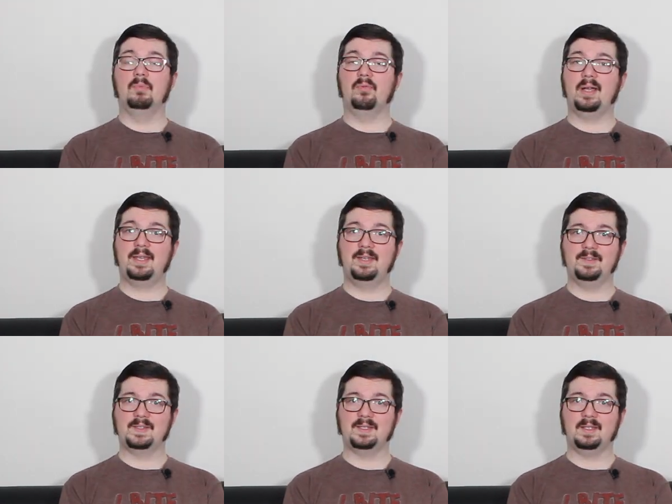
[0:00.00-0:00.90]

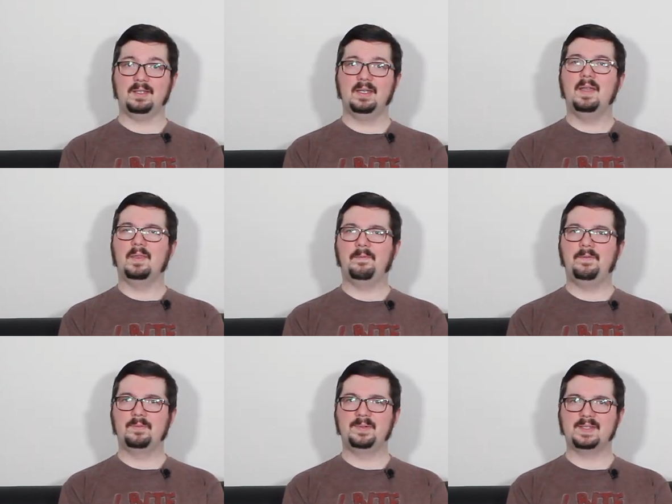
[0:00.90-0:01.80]
Miraculously, the
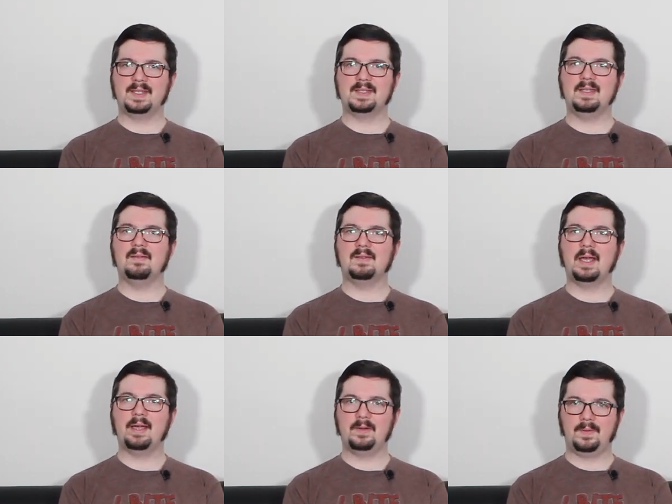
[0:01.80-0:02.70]
film presents the
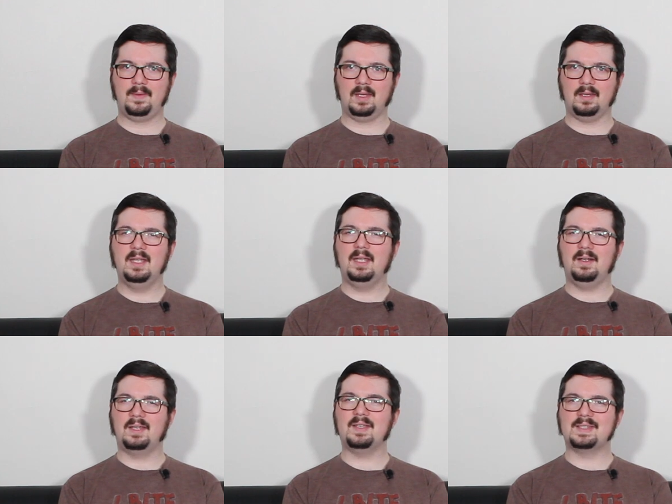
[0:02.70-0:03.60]
entire thing
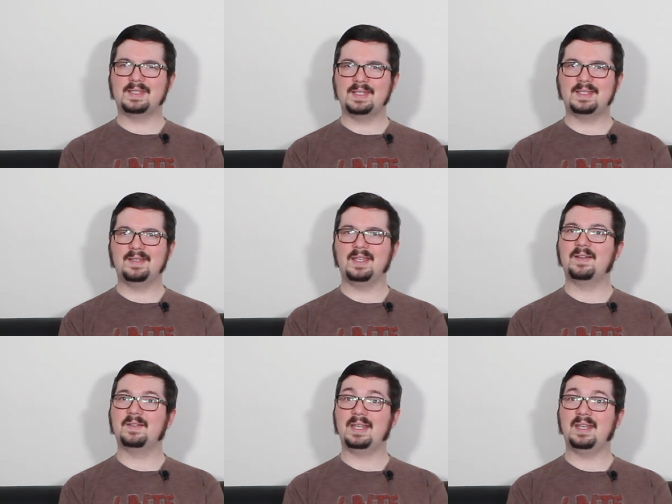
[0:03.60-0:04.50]
in a consistently
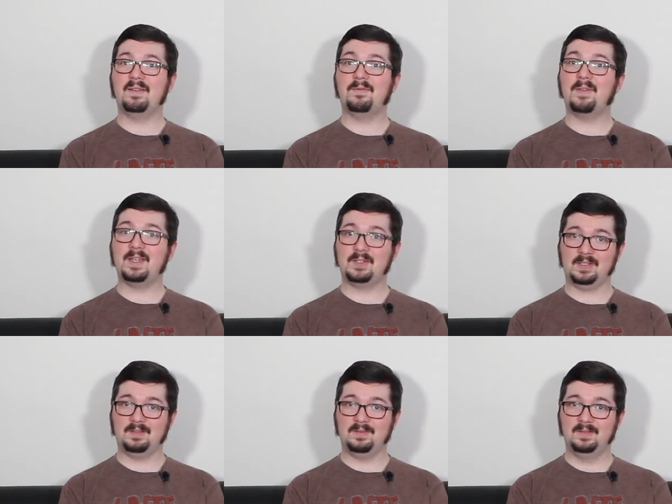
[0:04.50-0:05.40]
entertaining
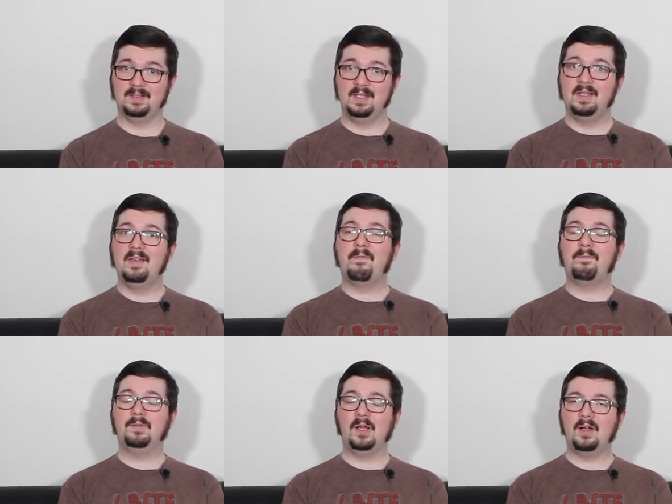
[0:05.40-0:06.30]
fashion,
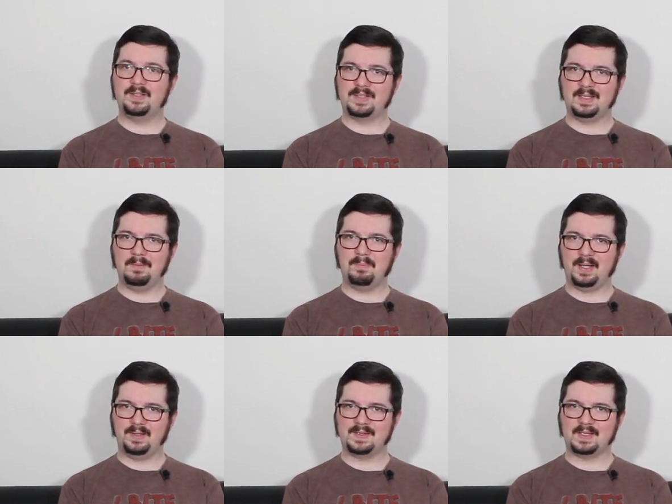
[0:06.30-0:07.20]
flawlessly
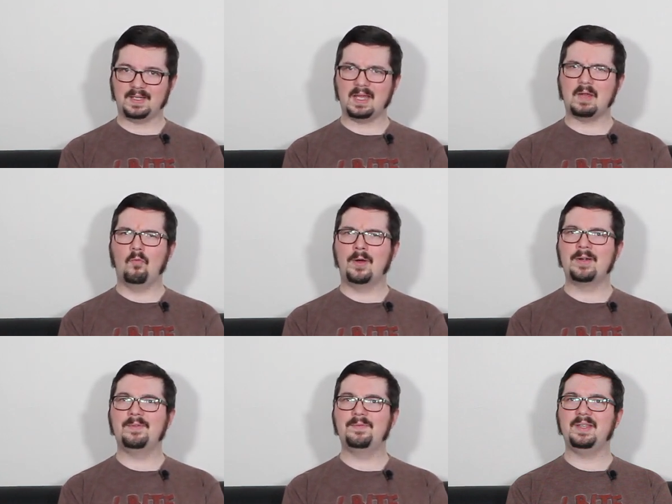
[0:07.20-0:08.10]
balancing a
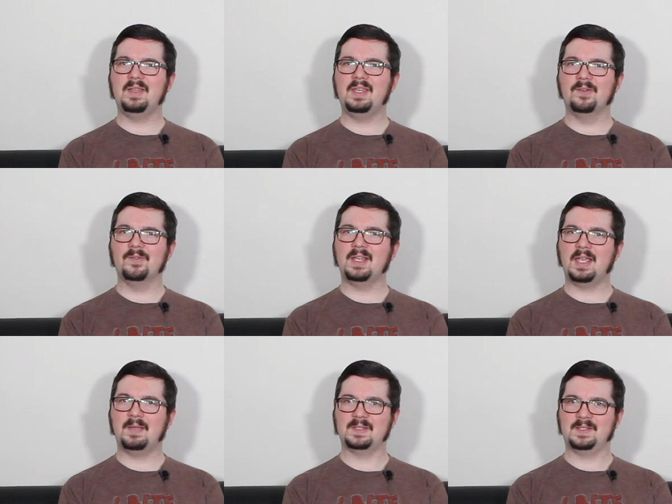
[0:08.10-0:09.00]
wonderfully
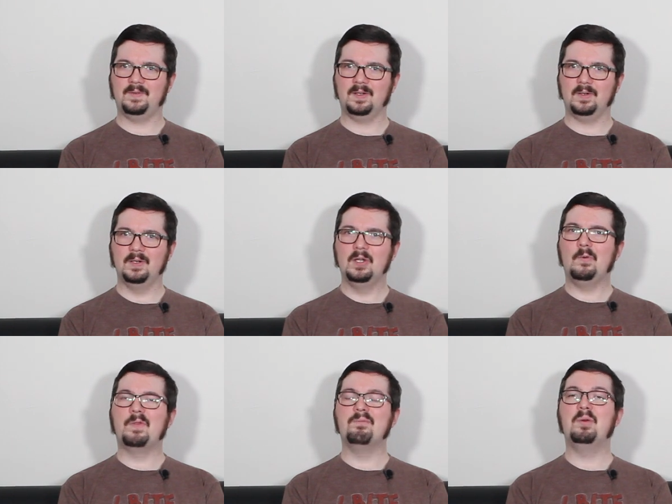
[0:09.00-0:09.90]
eerie atmosphere
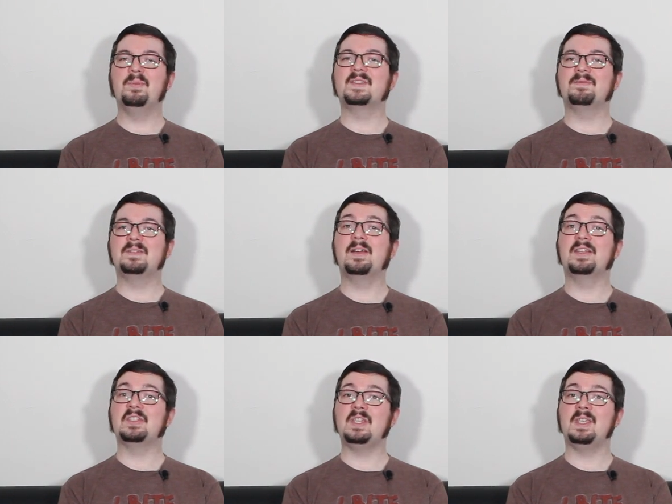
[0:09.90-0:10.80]
with moments of
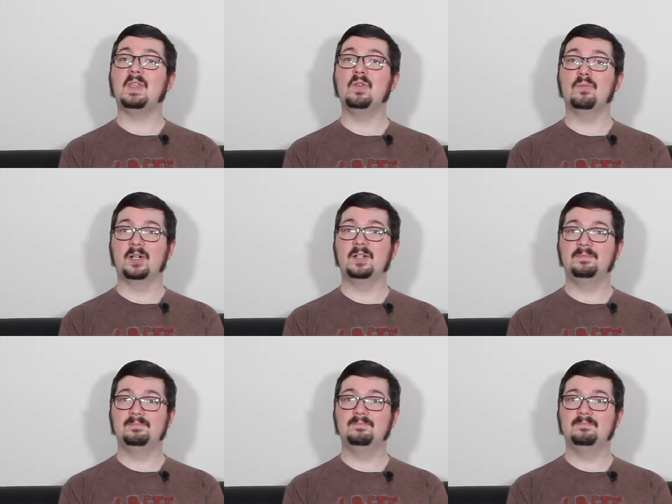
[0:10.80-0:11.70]
tongue-in-cheek humor.
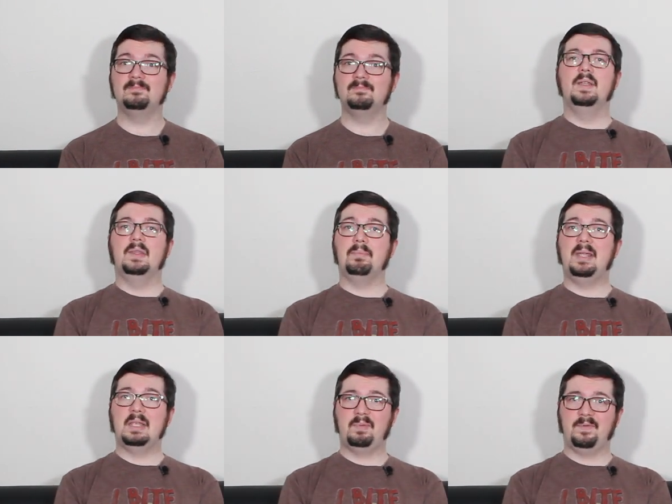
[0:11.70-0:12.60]
The
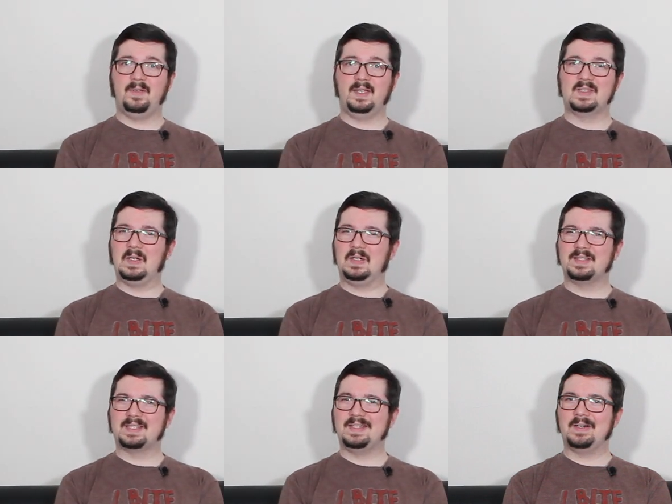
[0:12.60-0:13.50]
makeup effects
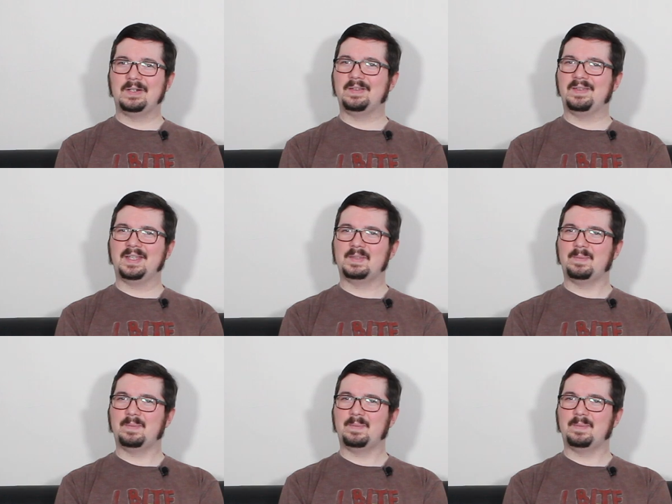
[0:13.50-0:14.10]
honestly aren't that